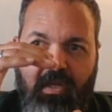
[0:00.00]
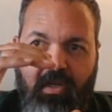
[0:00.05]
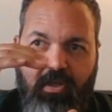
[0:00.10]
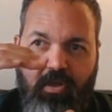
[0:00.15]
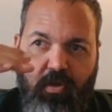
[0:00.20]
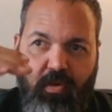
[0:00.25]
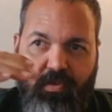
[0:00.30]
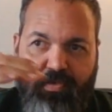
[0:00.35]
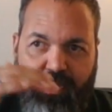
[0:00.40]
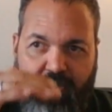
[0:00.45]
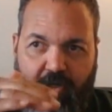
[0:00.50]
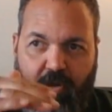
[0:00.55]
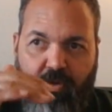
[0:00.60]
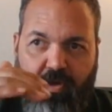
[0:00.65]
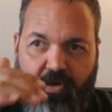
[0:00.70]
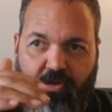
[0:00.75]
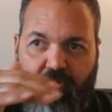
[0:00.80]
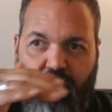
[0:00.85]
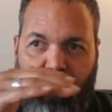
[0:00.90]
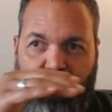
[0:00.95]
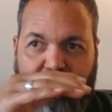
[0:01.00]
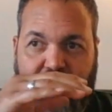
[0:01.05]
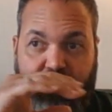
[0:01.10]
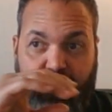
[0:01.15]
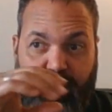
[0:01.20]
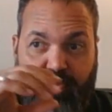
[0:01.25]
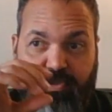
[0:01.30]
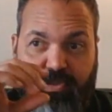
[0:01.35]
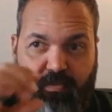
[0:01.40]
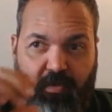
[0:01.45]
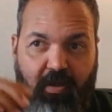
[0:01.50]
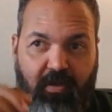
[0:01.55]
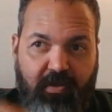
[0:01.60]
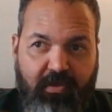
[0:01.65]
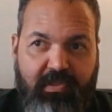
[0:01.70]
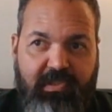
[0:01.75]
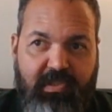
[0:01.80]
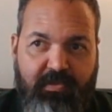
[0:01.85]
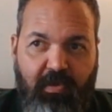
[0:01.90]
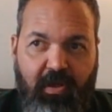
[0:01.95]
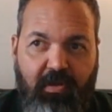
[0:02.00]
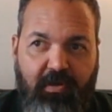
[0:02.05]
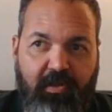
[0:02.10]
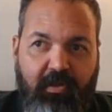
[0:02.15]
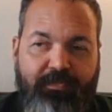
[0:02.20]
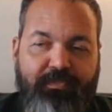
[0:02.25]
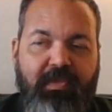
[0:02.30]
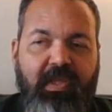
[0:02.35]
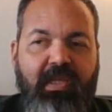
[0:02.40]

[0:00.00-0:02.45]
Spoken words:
that go across that are smaller and smaller.